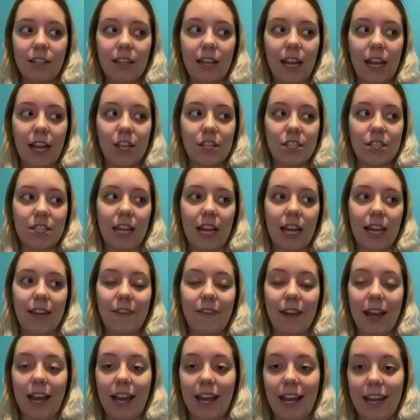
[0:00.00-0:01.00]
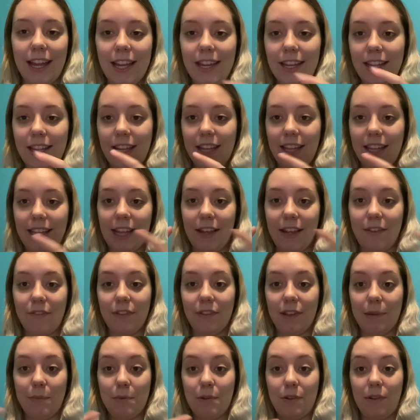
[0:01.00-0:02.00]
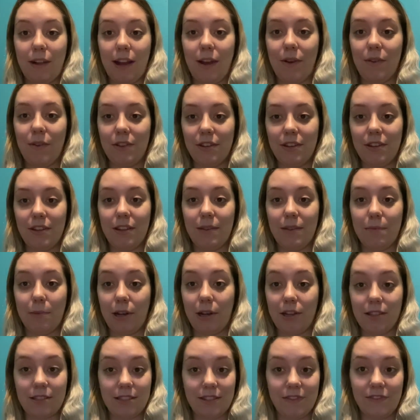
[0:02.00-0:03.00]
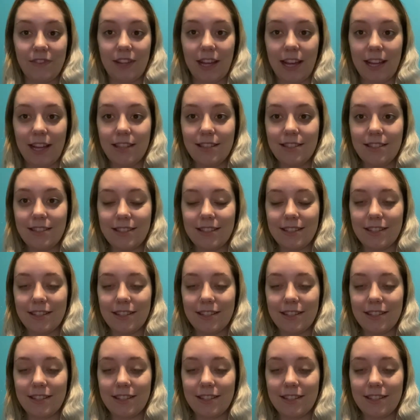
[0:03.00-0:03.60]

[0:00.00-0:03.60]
I just kind of had it like flipped around to the positive tests,